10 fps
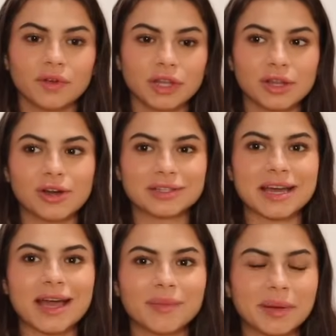really long
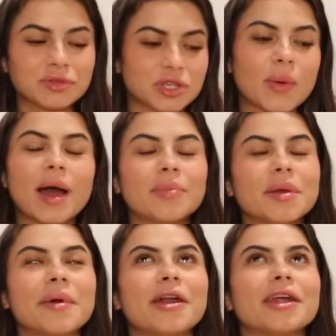time, and I'm so happy
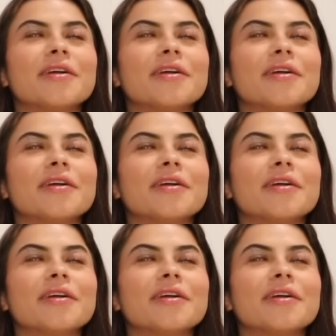about it.